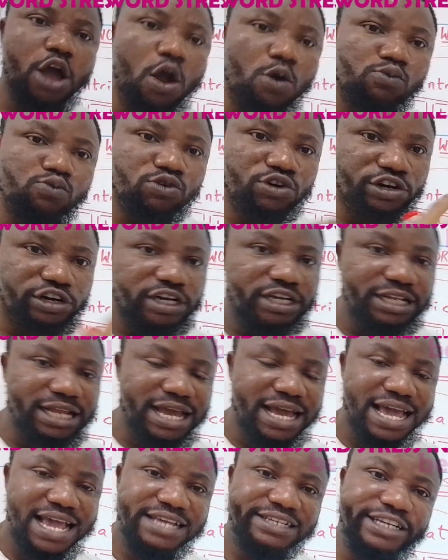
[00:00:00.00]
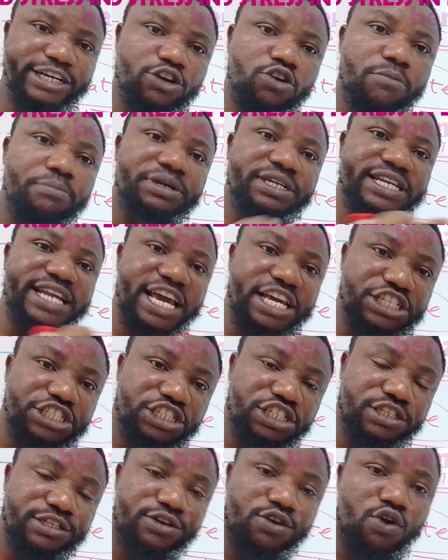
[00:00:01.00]
a word is a
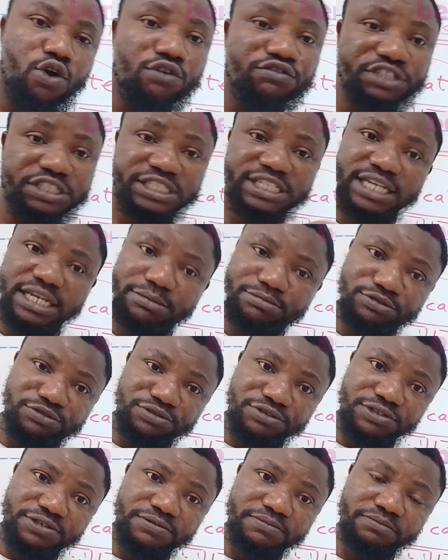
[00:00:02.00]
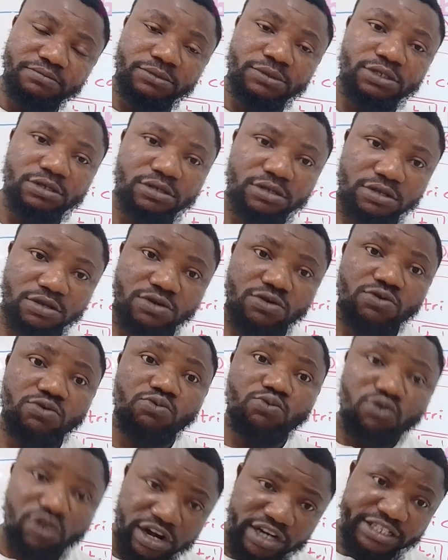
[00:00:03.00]
combination of syllables.
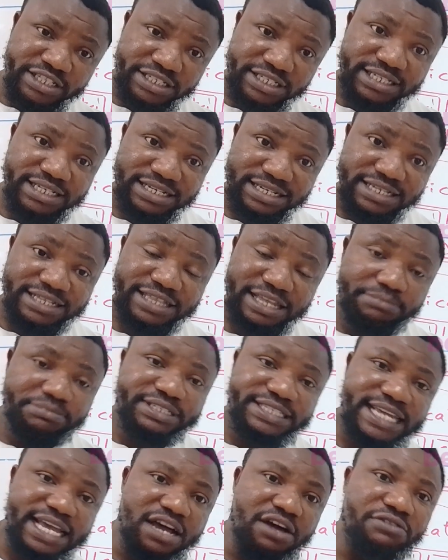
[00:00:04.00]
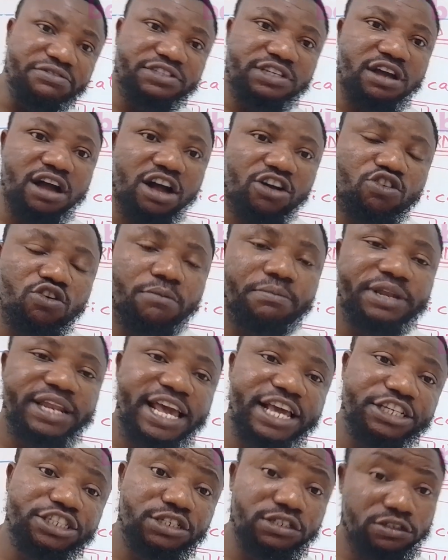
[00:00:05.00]
Words themselves are
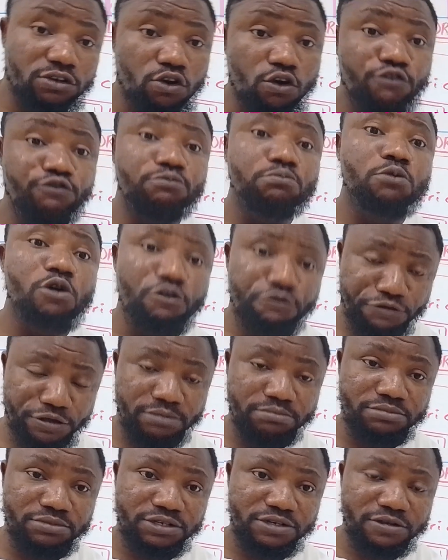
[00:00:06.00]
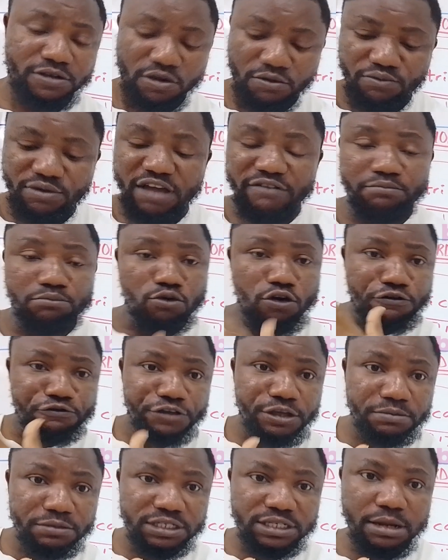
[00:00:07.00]
combinations of morphemes. We have
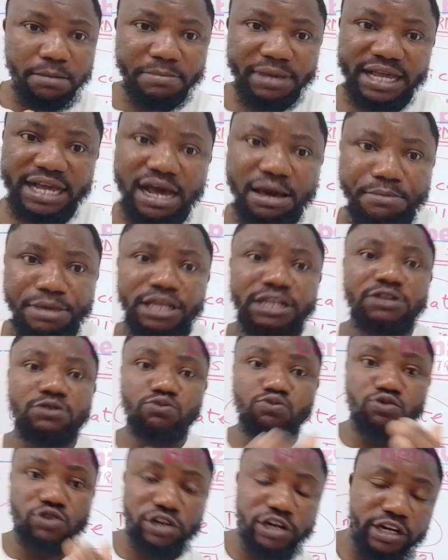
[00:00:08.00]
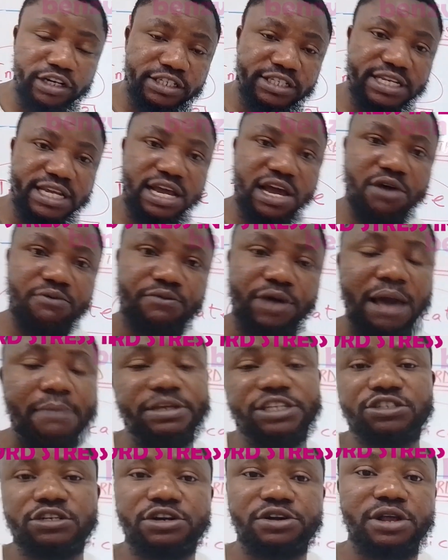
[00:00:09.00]
morphemes becoming words. We
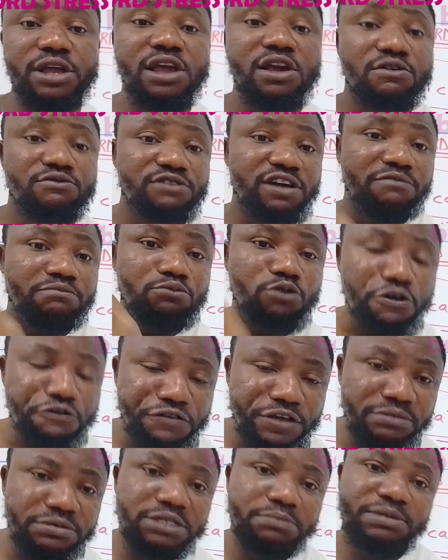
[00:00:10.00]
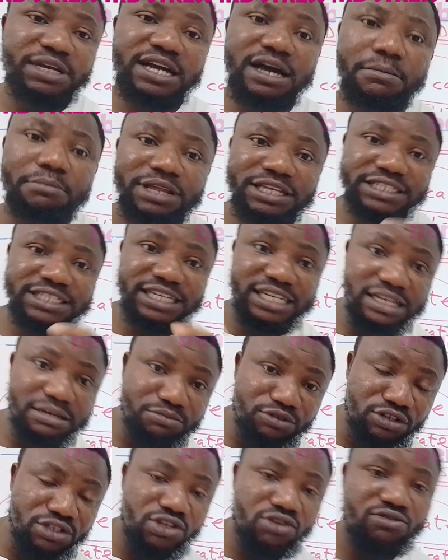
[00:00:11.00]
have morphemes becoming
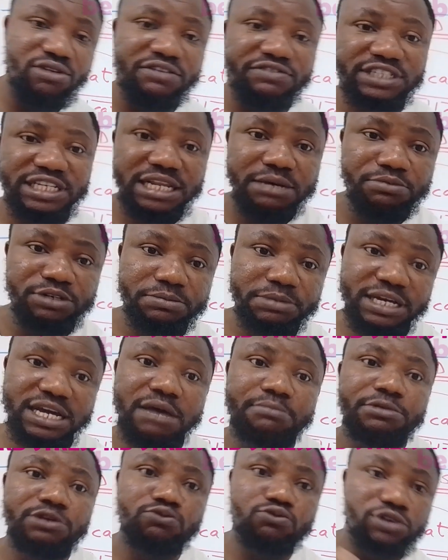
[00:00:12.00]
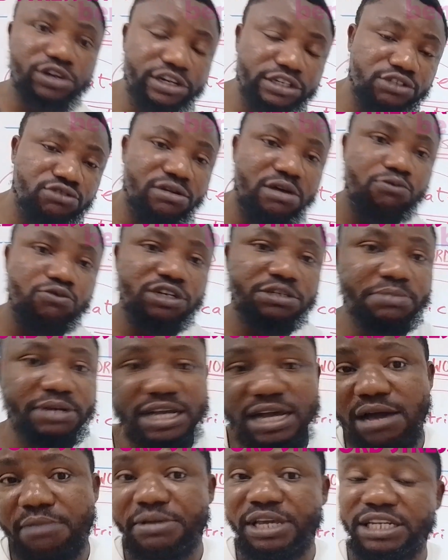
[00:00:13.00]
syllables. You have syllables becoming words. You have words
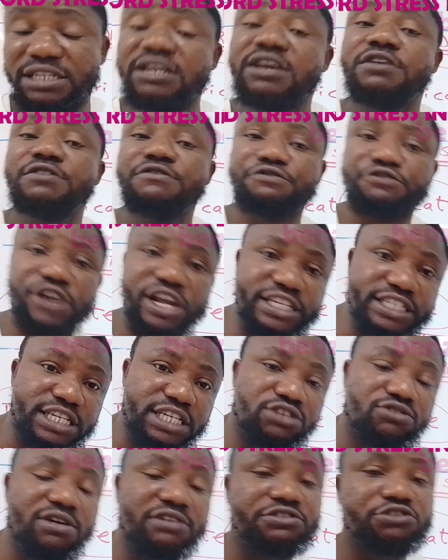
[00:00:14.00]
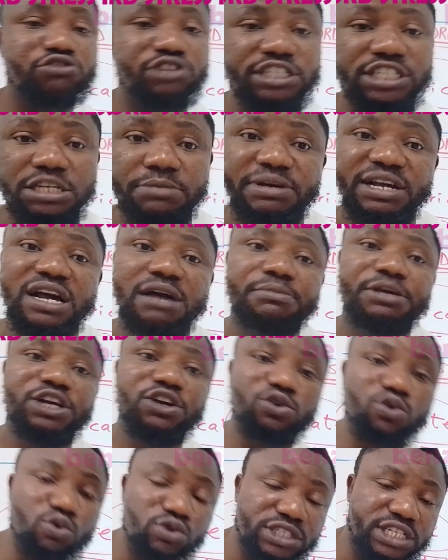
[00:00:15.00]
becoming phrases. You have phrases becoming
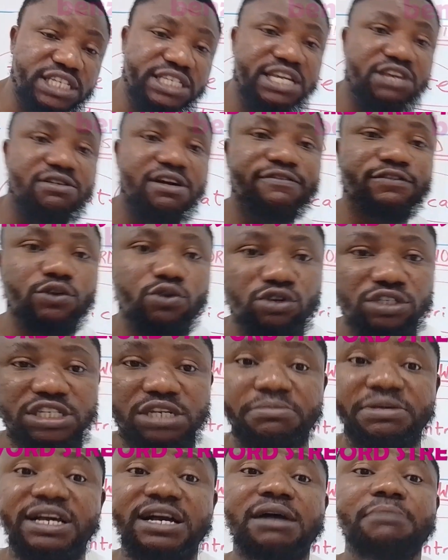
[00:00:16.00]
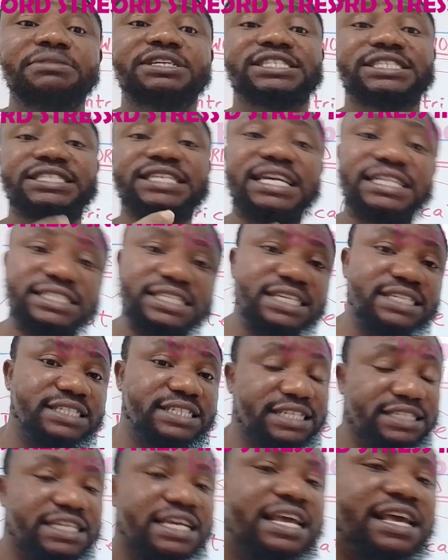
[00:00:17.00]
clauses. And you have clauses becoming
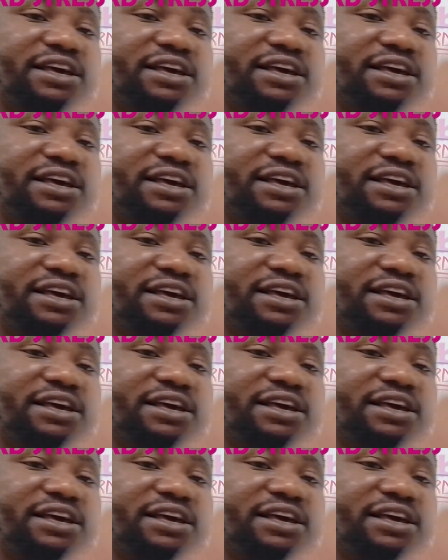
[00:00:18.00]
sentences.